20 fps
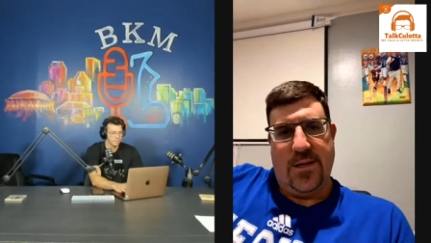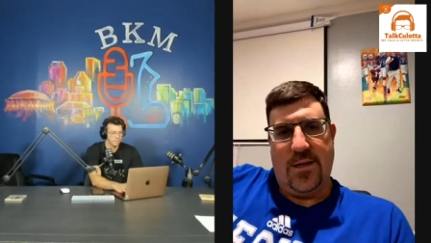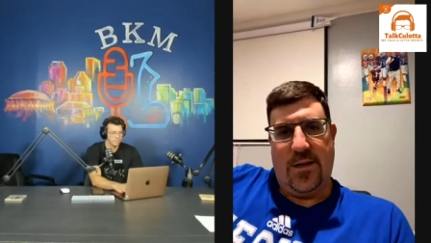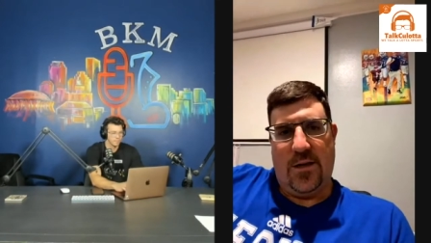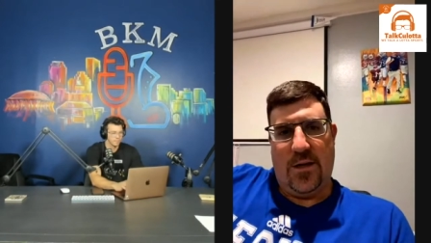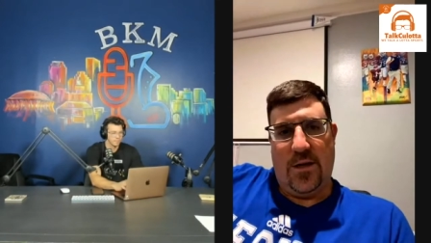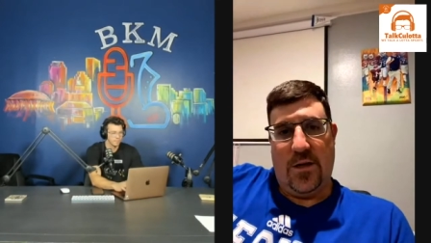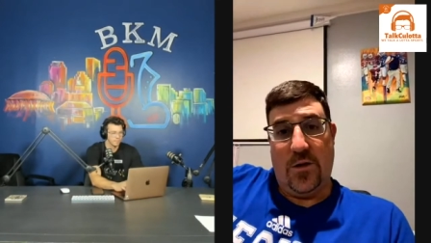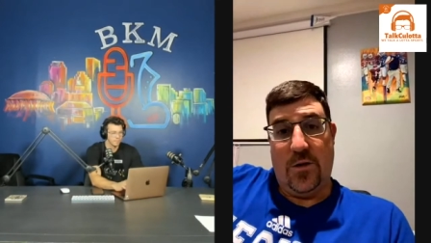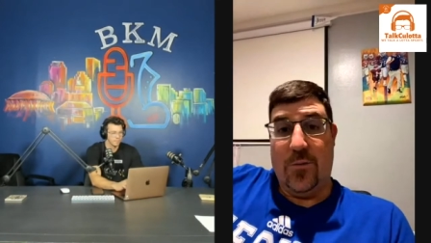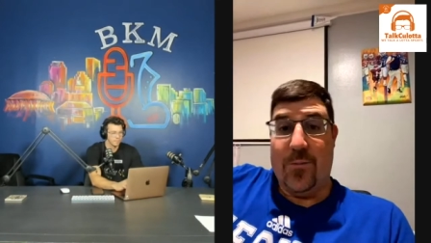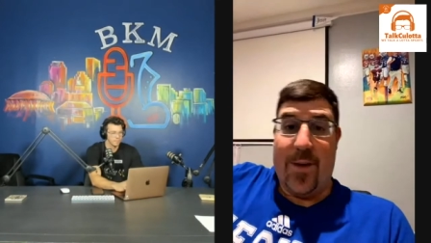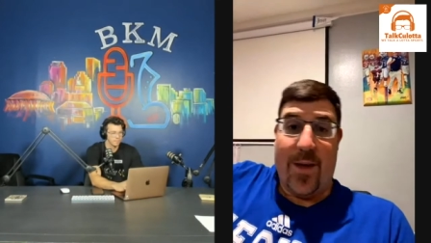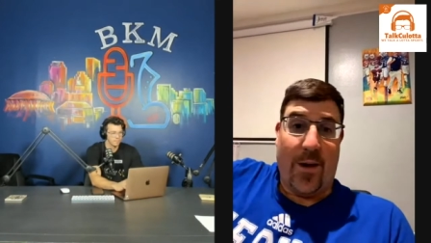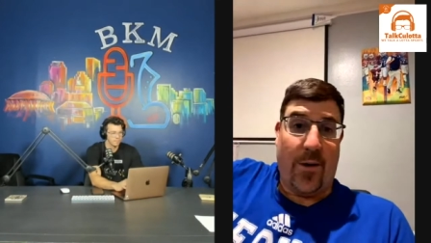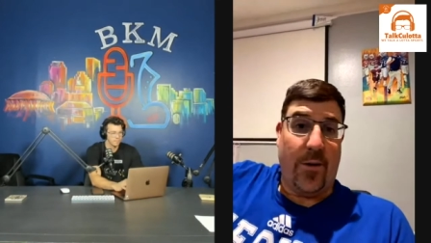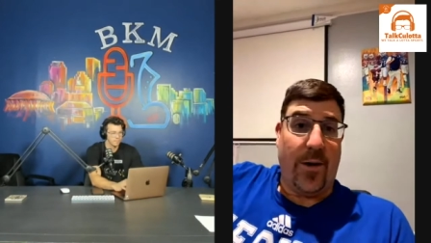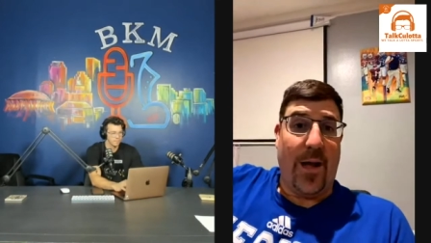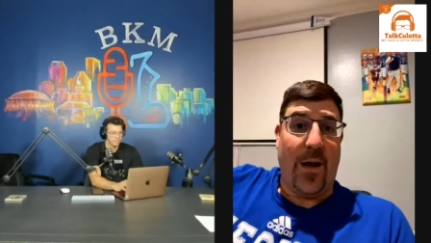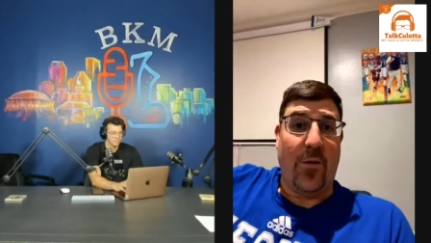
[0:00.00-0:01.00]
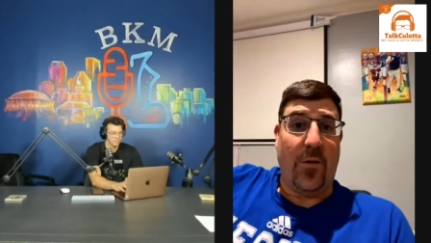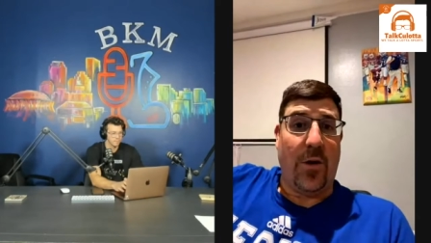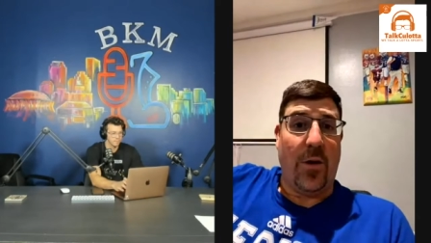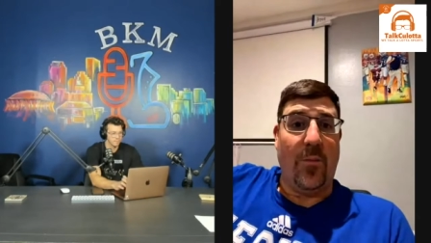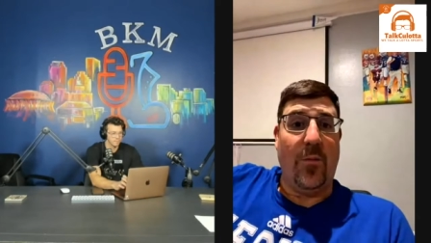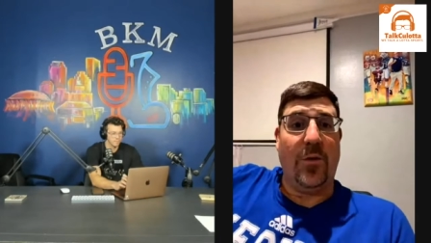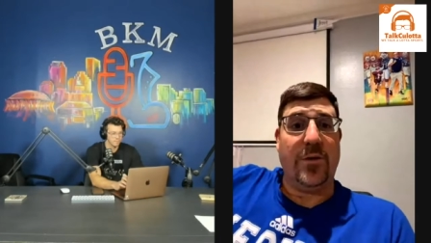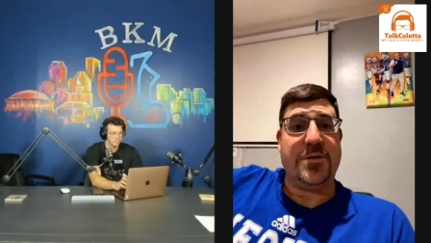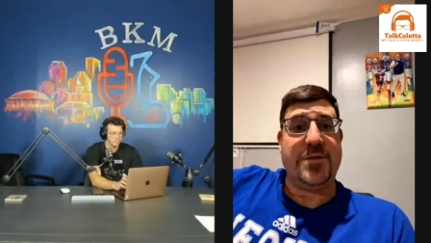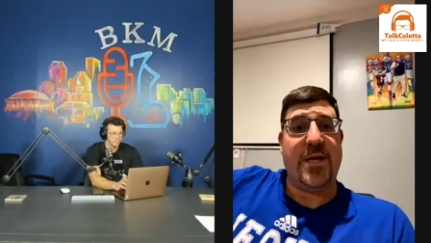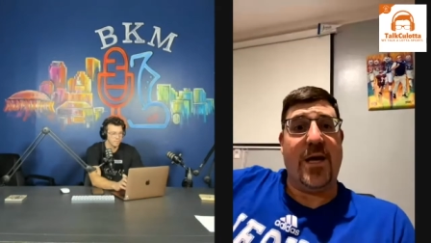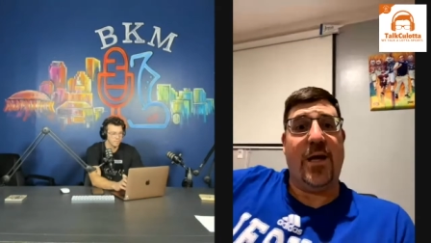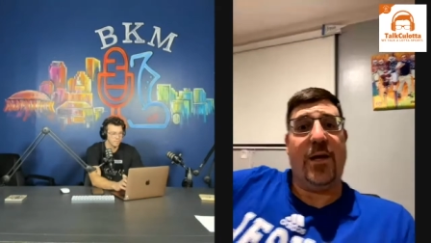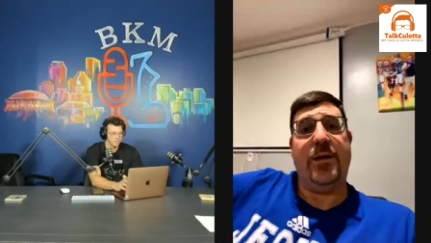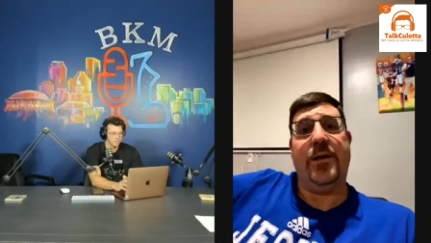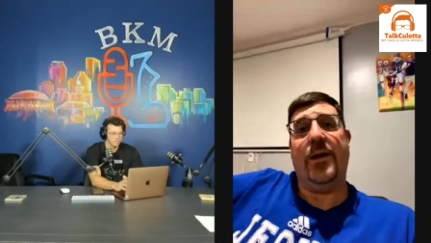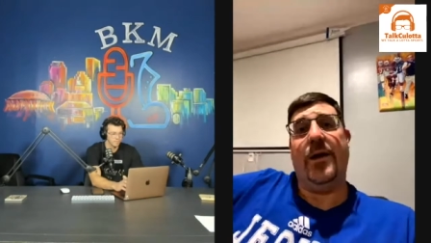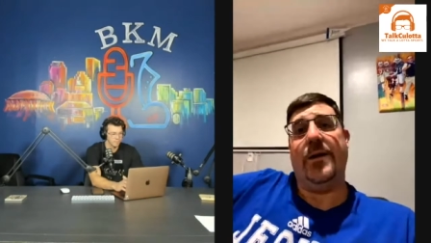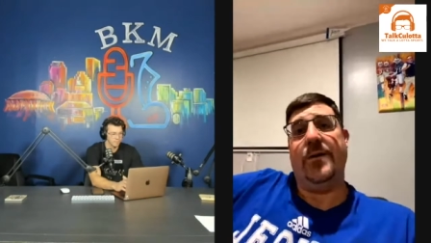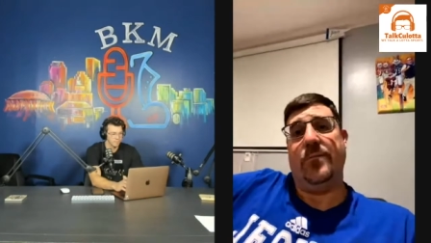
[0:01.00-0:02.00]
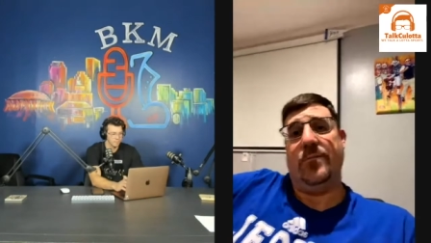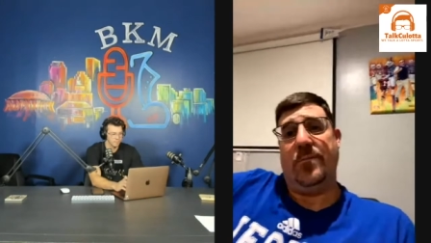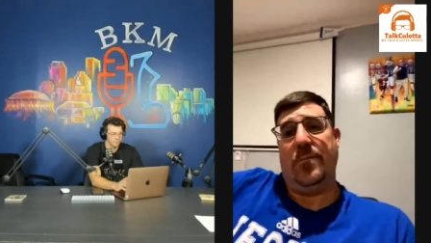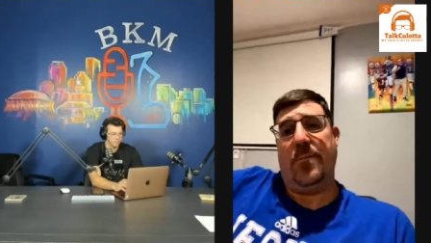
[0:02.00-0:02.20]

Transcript: uh, no matter the outcome on Saturday night.